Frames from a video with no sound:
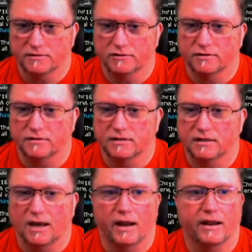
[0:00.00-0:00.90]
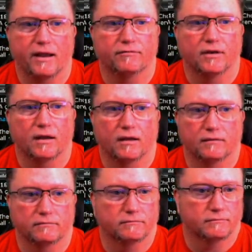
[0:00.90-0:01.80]
As you can see, I have not
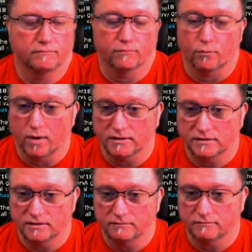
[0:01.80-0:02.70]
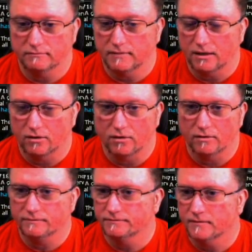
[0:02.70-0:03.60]
rested at
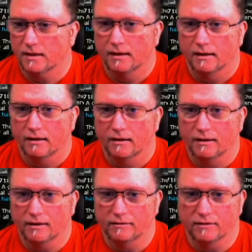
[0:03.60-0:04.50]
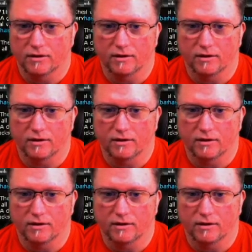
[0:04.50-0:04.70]
all, and